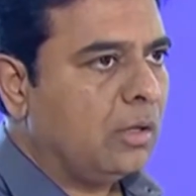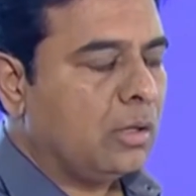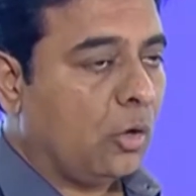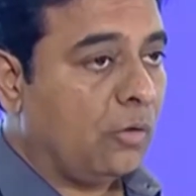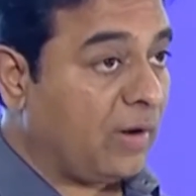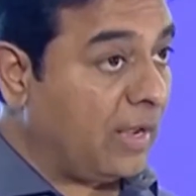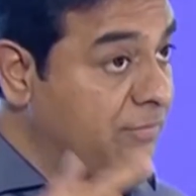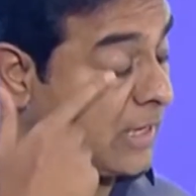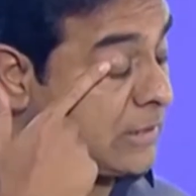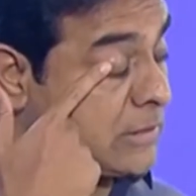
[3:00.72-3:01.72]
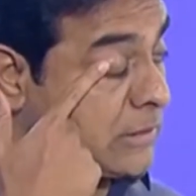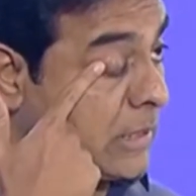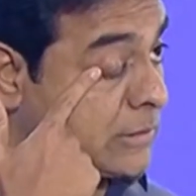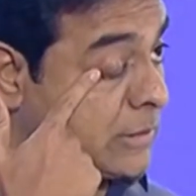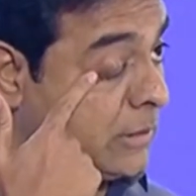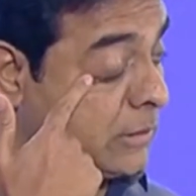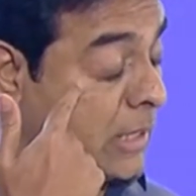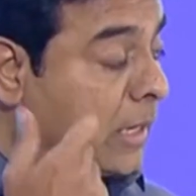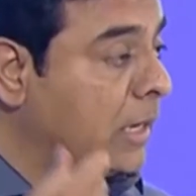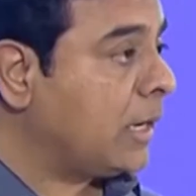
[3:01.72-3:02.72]
of life sciences industry in
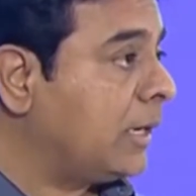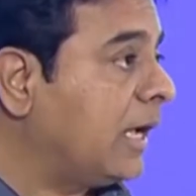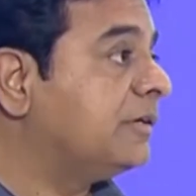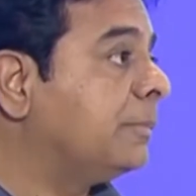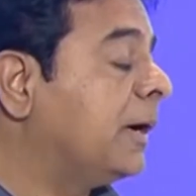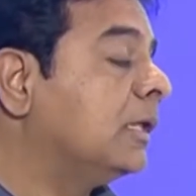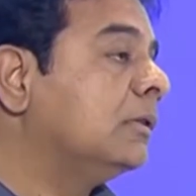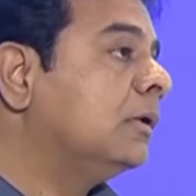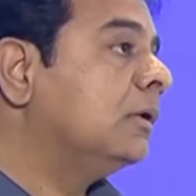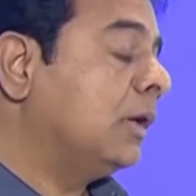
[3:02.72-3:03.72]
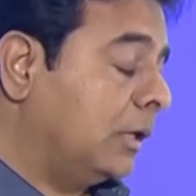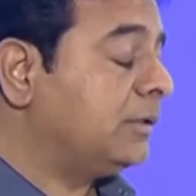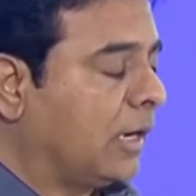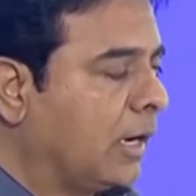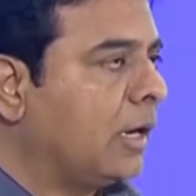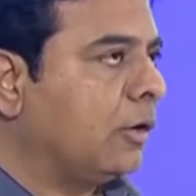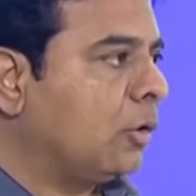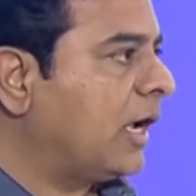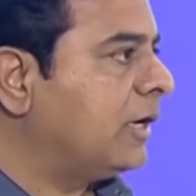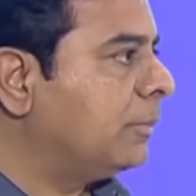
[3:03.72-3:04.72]
Telangana and Hyderabad, and Telangana, not
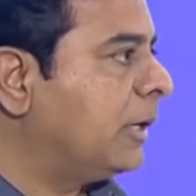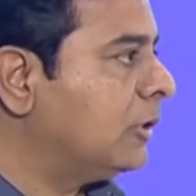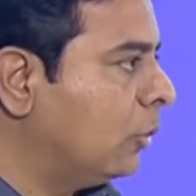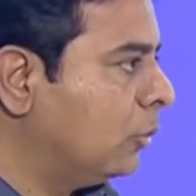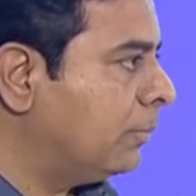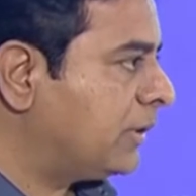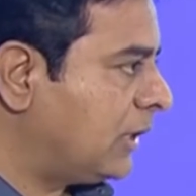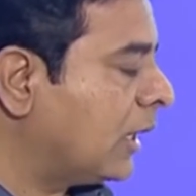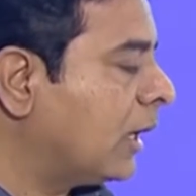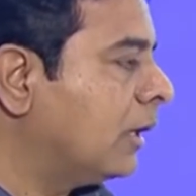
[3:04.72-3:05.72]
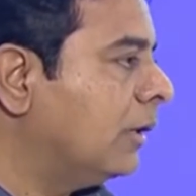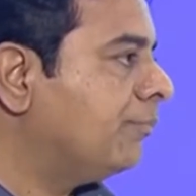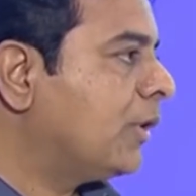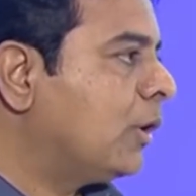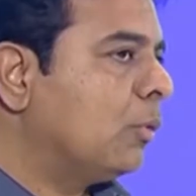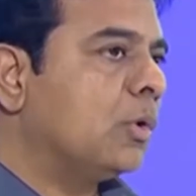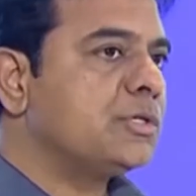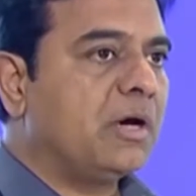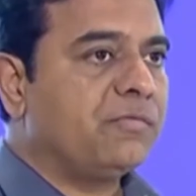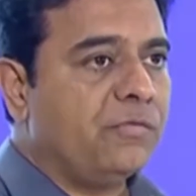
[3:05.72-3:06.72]
Hyderabad alone, but Telangana, was
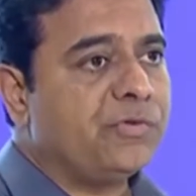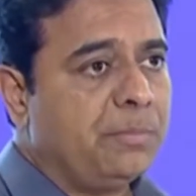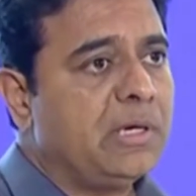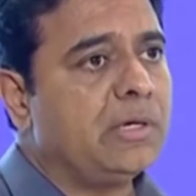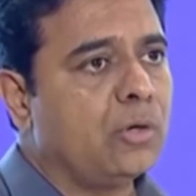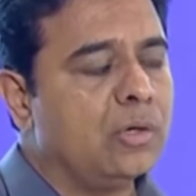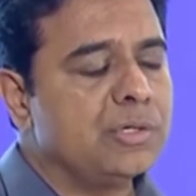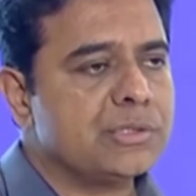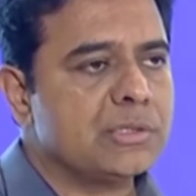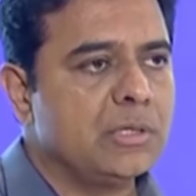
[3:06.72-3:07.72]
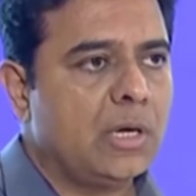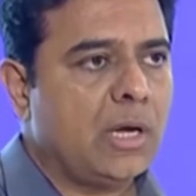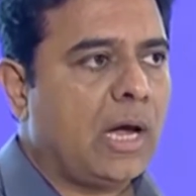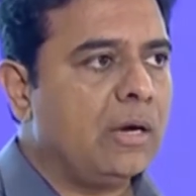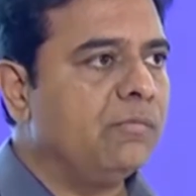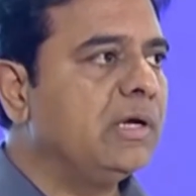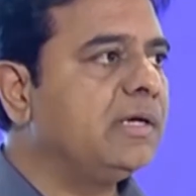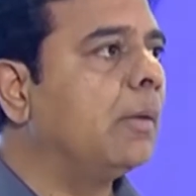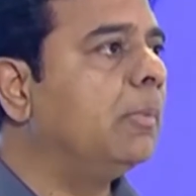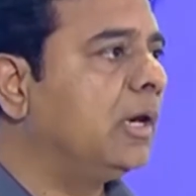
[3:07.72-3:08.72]
about $50 billion. And we'll
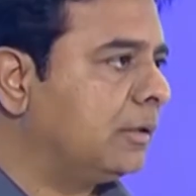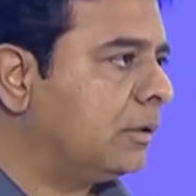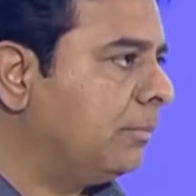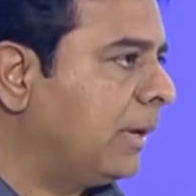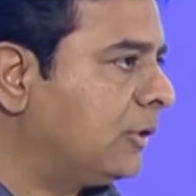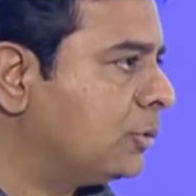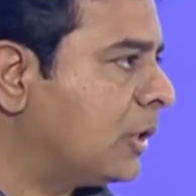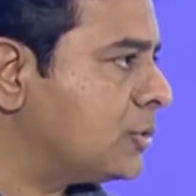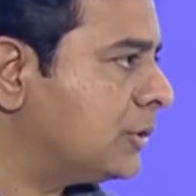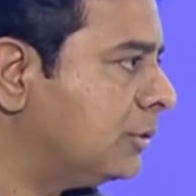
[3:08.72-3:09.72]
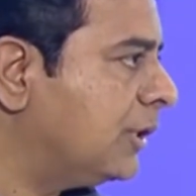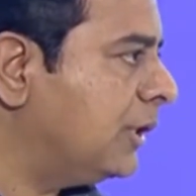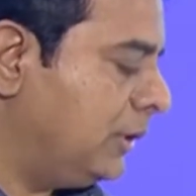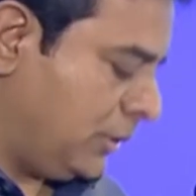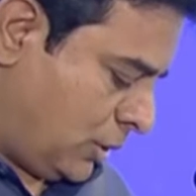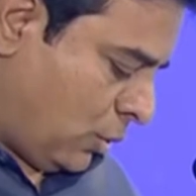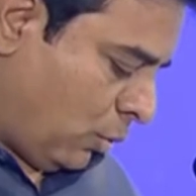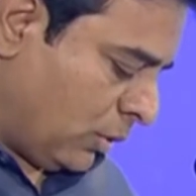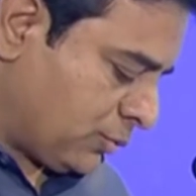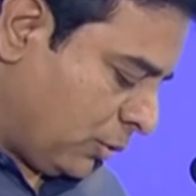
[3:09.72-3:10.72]
double it by 2030,
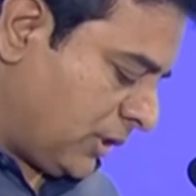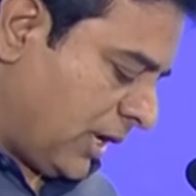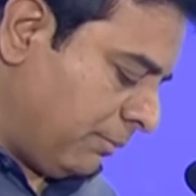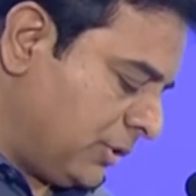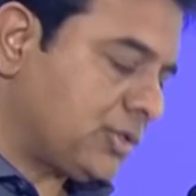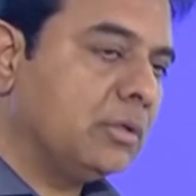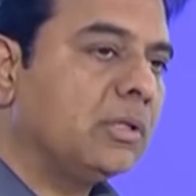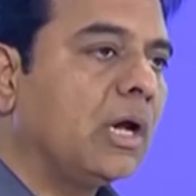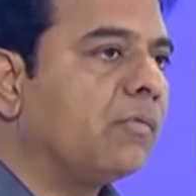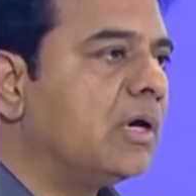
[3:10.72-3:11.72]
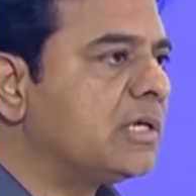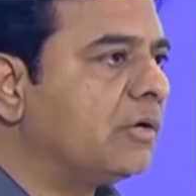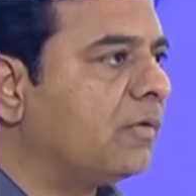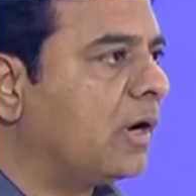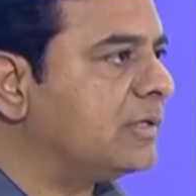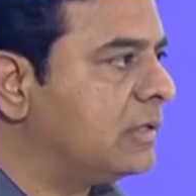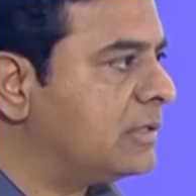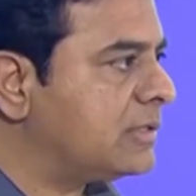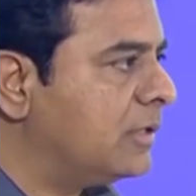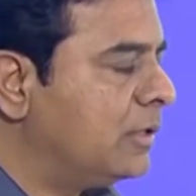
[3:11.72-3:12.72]
was what the ambition that we had set for
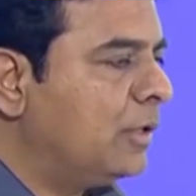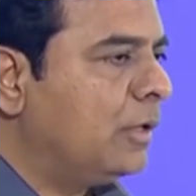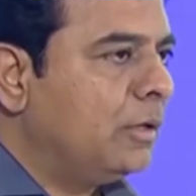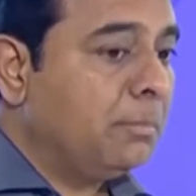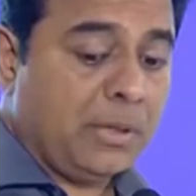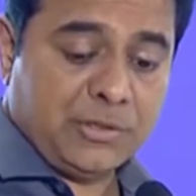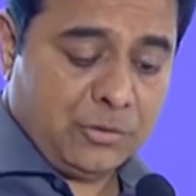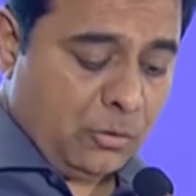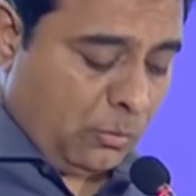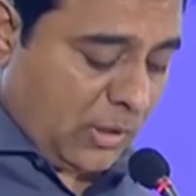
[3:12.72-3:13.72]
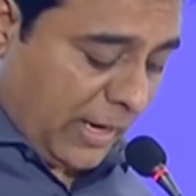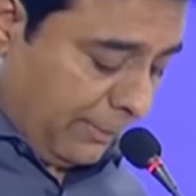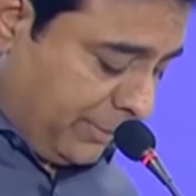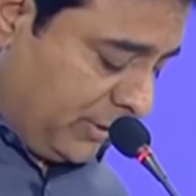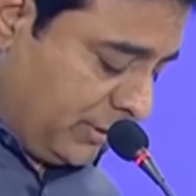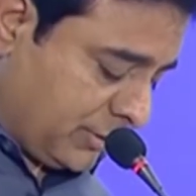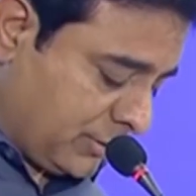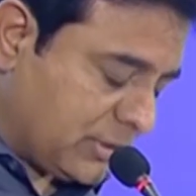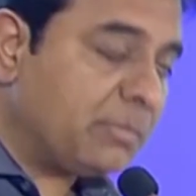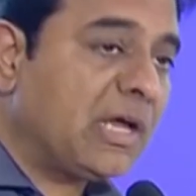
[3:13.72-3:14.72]
ourselves. But you know, what happened
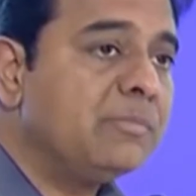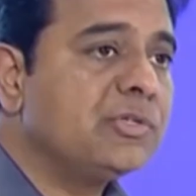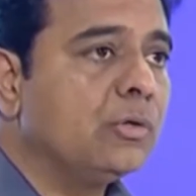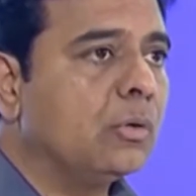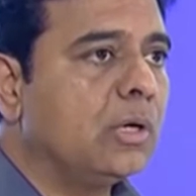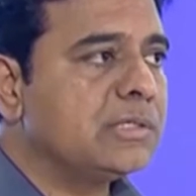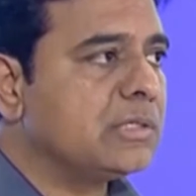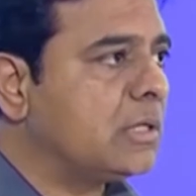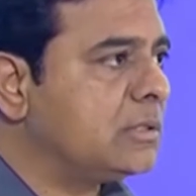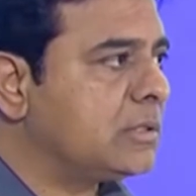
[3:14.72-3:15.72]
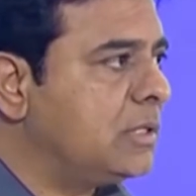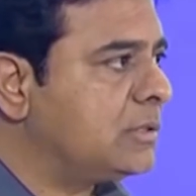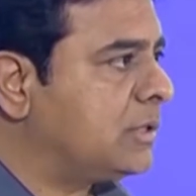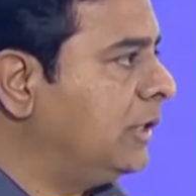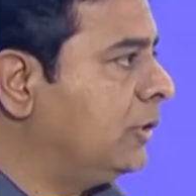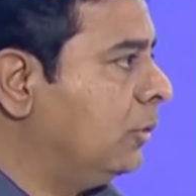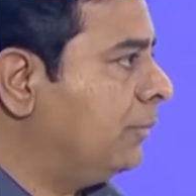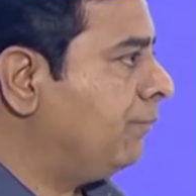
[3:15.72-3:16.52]
sometimes, you know, is really good.